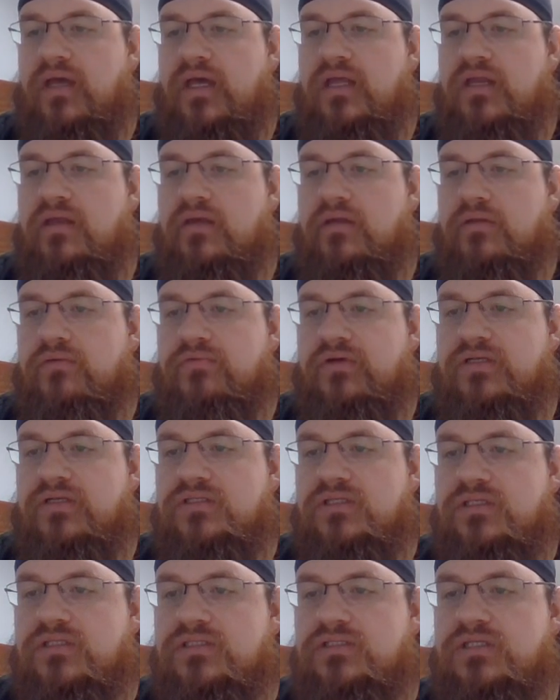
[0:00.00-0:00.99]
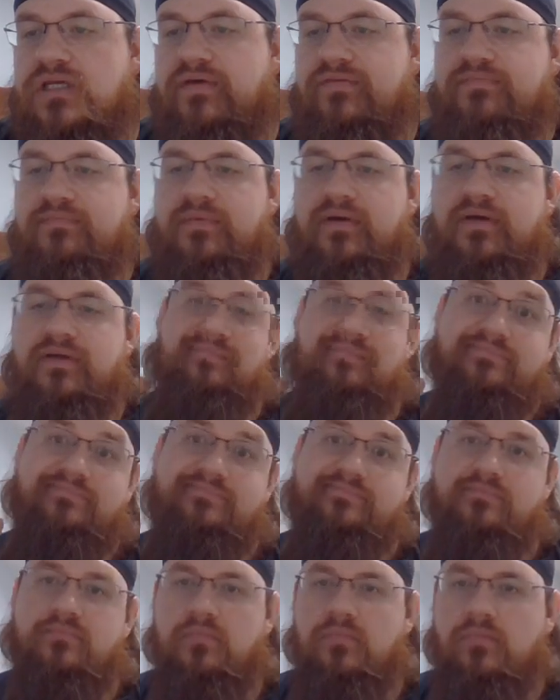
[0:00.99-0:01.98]
any of the wrestling stuff, but
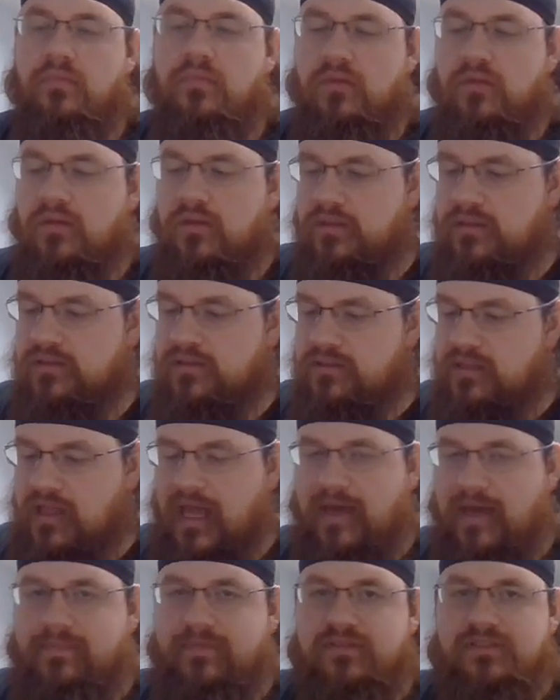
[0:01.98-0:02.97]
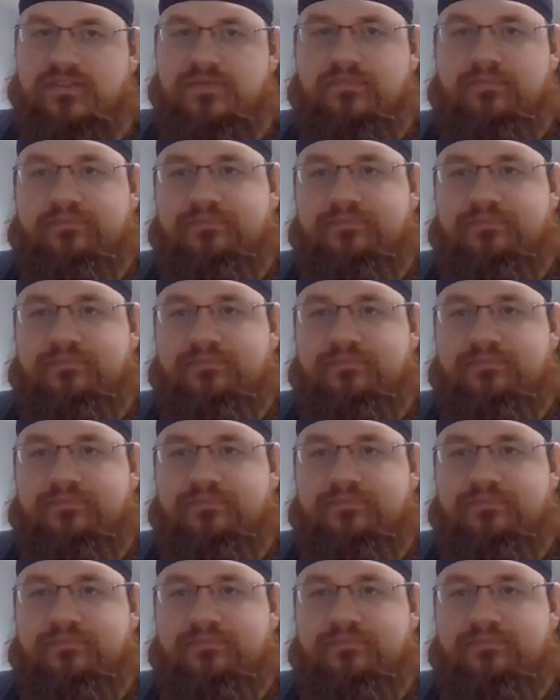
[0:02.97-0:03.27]
happens.